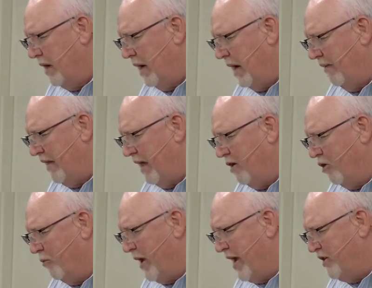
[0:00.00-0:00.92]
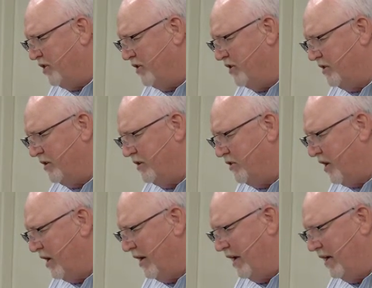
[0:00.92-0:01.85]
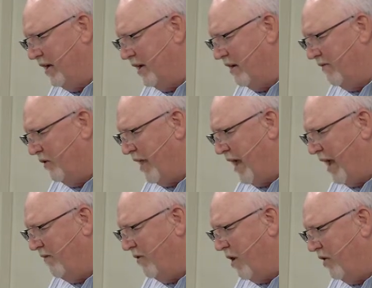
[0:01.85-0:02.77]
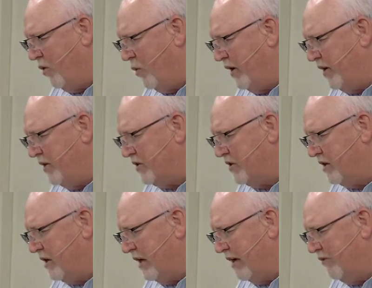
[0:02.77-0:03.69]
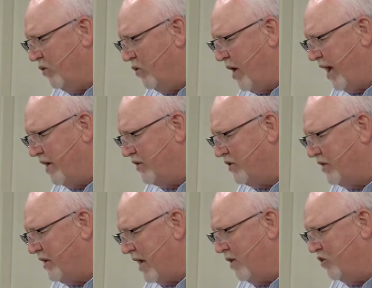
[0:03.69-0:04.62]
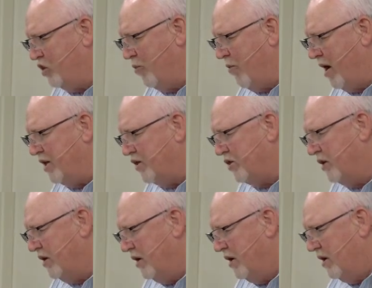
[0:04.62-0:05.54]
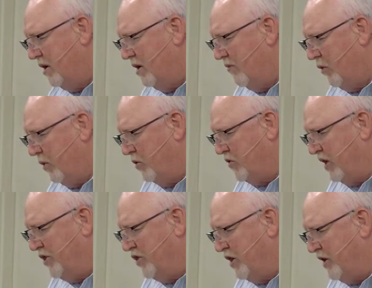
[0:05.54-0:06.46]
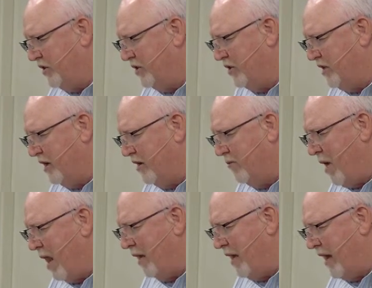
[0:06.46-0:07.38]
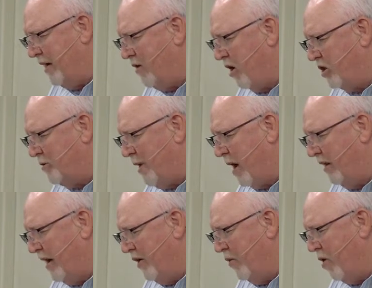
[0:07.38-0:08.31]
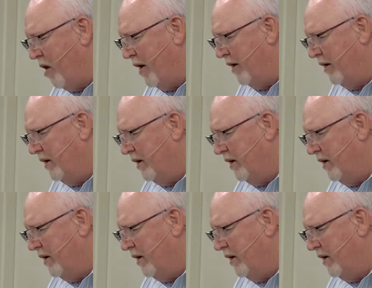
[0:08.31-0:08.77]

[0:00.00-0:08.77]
and that your patience is unending. And for that, Father, we just uh, give you thanks. Thank you so much for your son Jesus that Malachi talks about later on